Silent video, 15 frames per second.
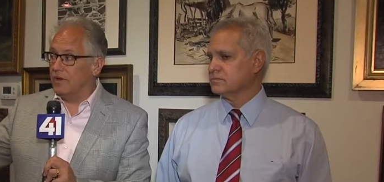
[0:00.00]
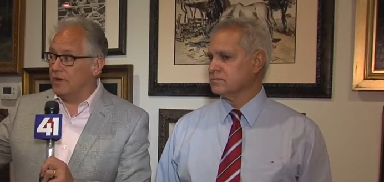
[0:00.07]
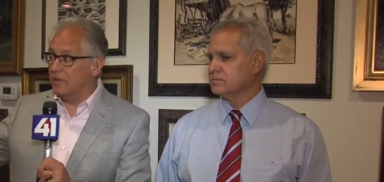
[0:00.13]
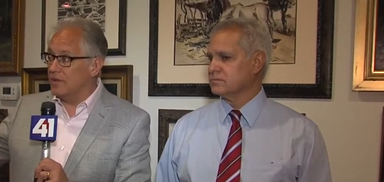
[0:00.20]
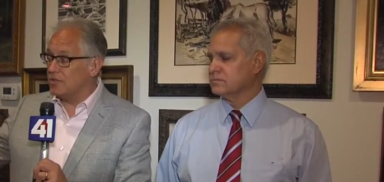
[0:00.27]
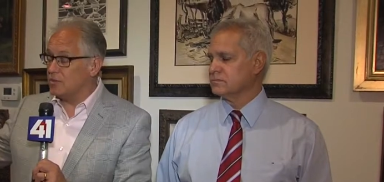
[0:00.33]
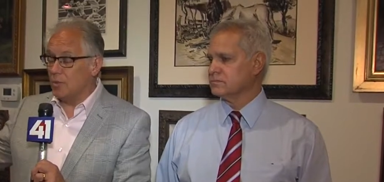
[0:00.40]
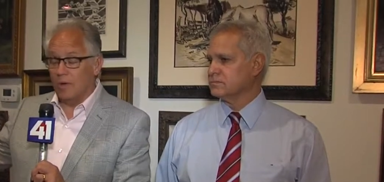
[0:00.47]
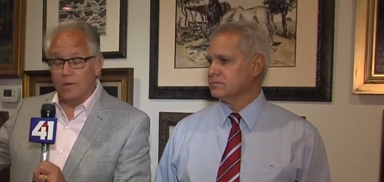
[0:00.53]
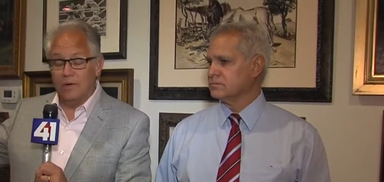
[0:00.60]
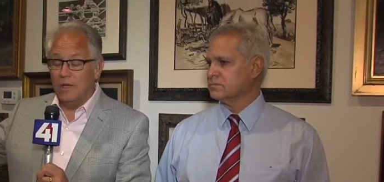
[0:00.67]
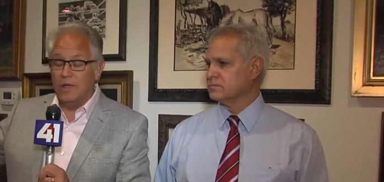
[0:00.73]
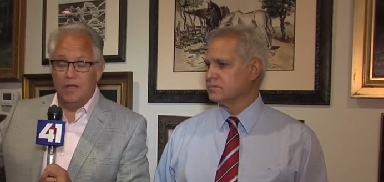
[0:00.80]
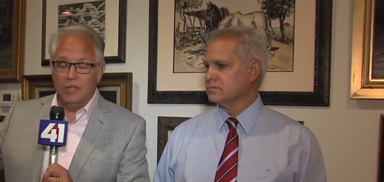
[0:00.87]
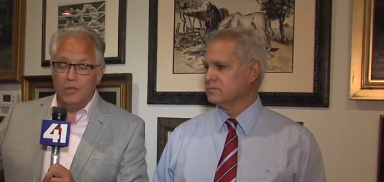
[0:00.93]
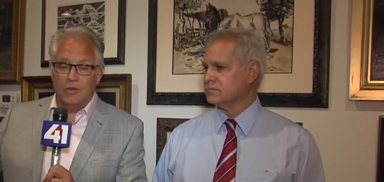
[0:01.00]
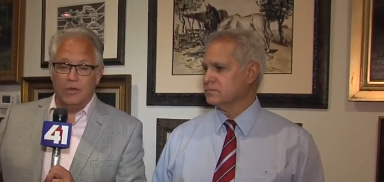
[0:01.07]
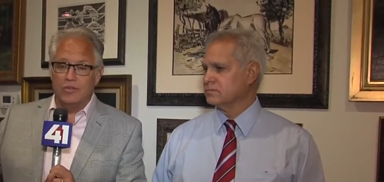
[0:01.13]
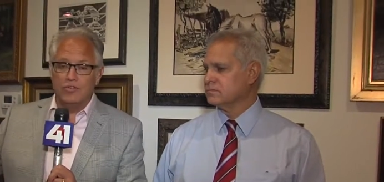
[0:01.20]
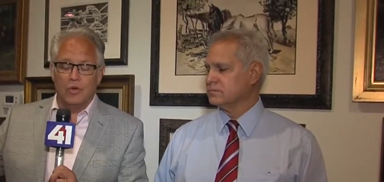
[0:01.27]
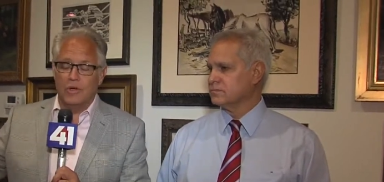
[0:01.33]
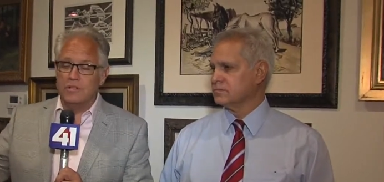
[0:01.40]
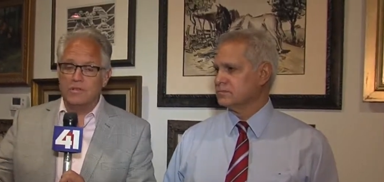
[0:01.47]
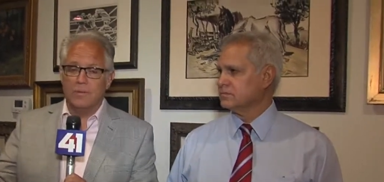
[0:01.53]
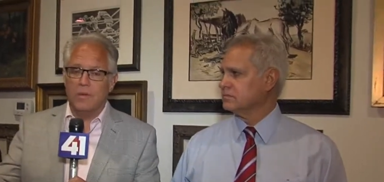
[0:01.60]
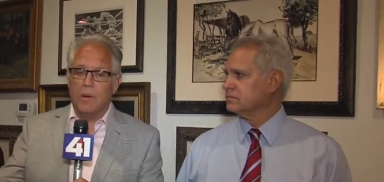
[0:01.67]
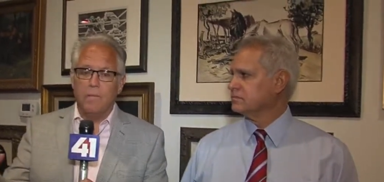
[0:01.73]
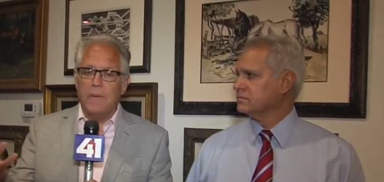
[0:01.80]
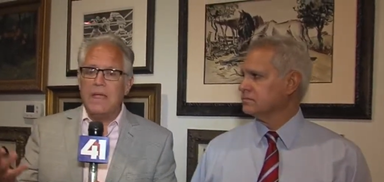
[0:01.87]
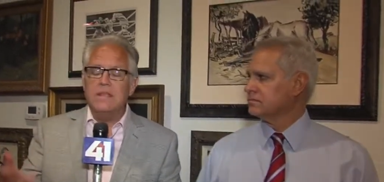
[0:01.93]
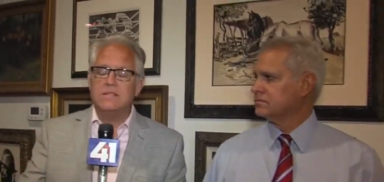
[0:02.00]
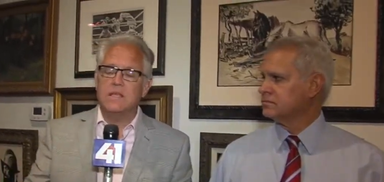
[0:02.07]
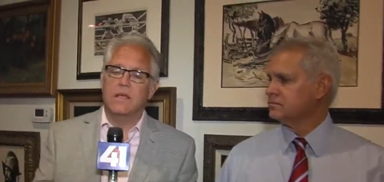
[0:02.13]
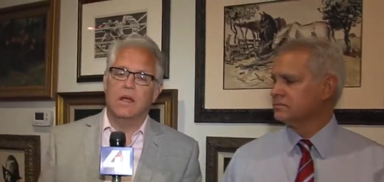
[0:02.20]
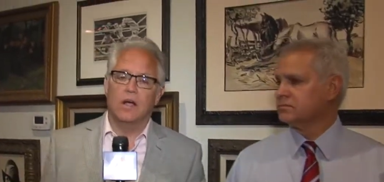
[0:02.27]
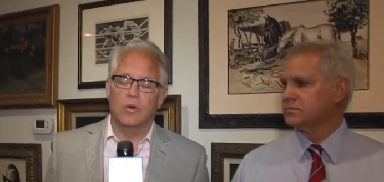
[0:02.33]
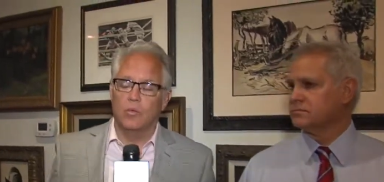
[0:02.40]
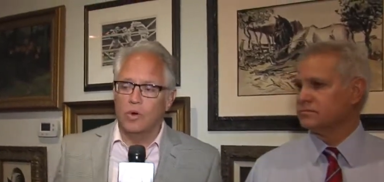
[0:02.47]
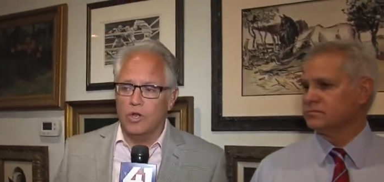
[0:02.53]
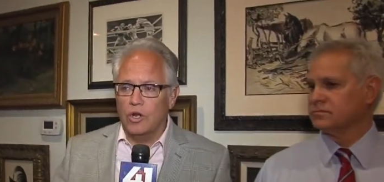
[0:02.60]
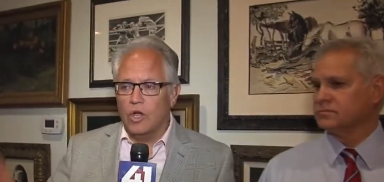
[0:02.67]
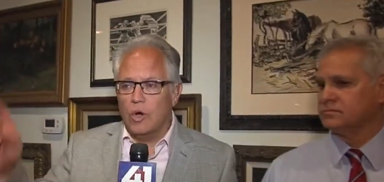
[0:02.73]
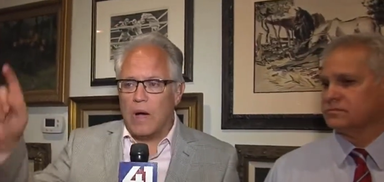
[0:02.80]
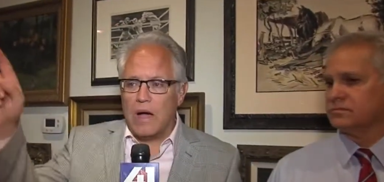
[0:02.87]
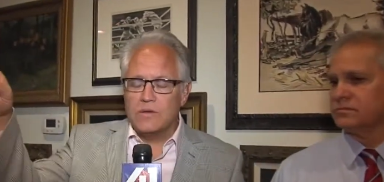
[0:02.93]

Speaker 1: And in this one, you can enjoy some amazing art. We're going to go